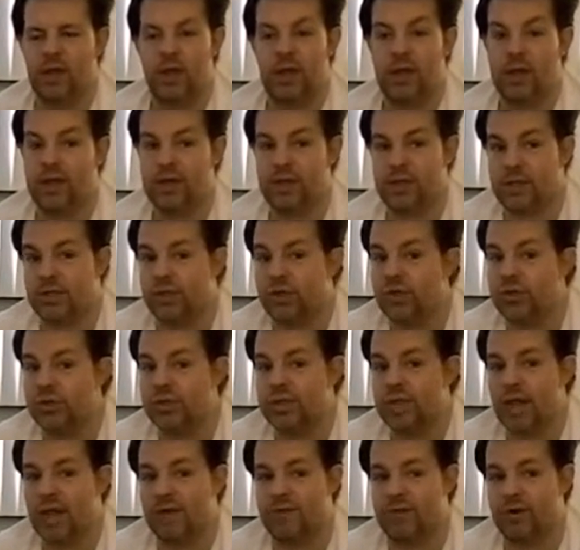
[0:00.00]
You can choose
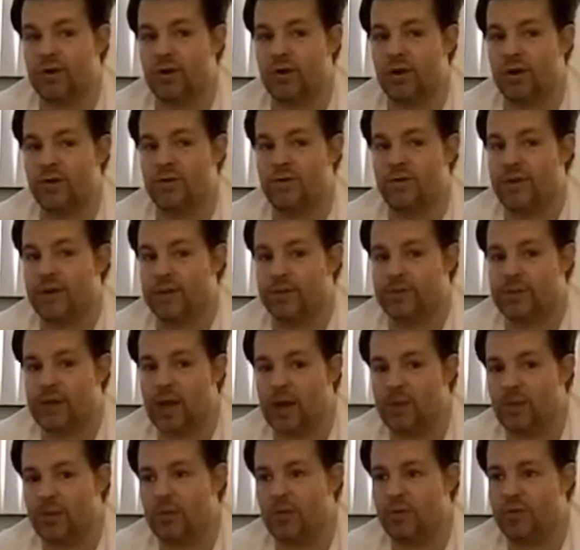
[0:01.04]
to have your card flipped
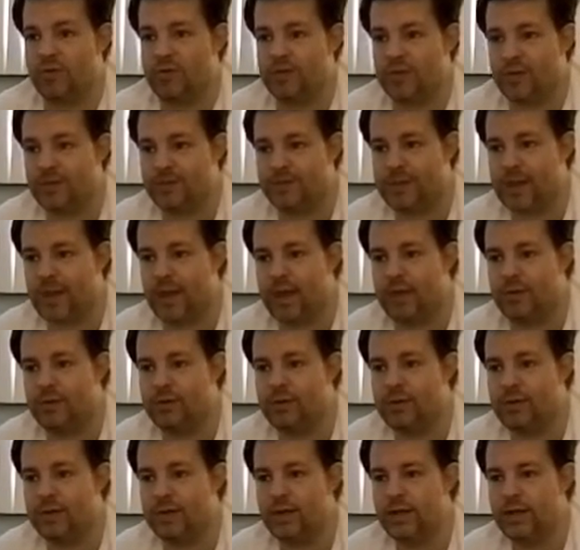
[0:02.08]
up or flipped down.